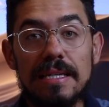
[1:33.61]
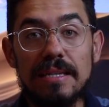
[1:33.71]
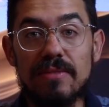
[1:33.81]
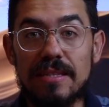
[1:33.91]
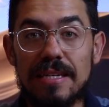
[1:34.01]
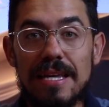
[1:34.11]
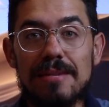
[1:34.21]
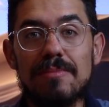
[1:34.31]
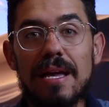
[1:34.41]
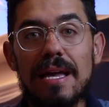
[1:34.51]
given the
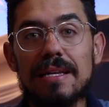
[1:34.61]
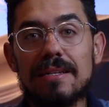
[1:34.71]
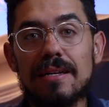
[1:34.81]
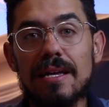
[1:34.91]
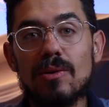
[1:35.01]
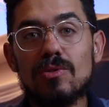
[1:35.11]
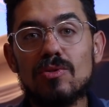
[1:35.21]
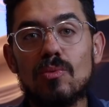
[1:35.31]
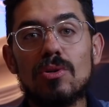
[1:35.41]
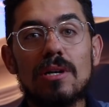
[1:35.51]
name, and
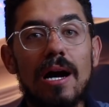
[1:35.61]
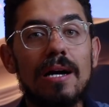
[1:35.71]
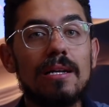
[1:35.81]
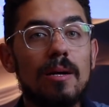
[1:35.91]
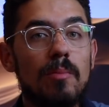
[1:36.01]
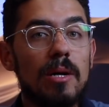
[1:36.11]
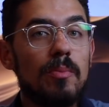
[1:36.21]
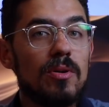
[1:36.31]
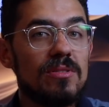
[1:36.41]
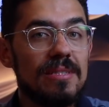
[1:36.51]
also work on a
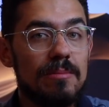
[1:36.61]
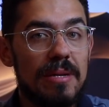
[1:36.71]
bipartisan